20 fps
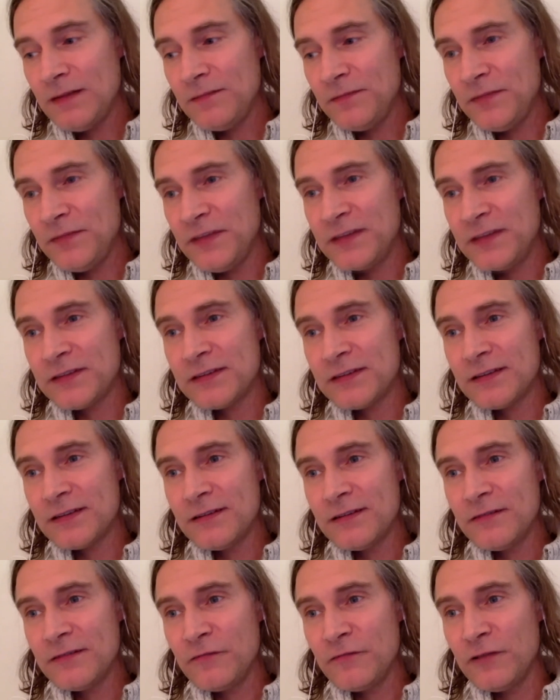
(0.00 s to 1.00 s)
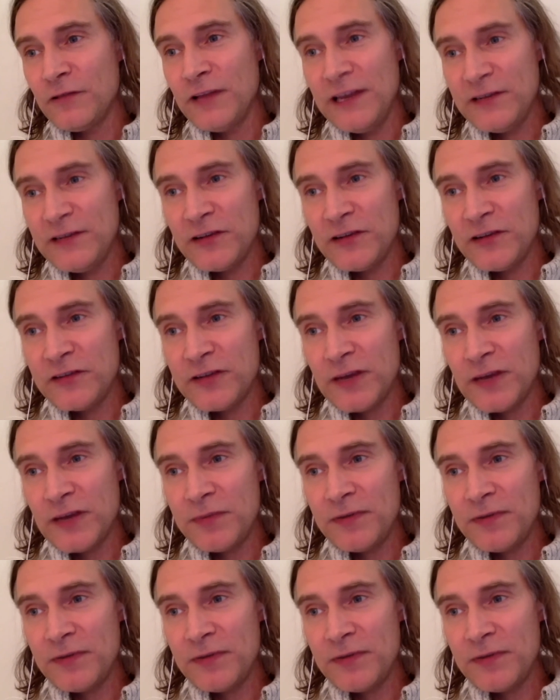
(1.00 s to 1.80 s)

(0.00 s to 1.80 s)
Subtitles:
this relationship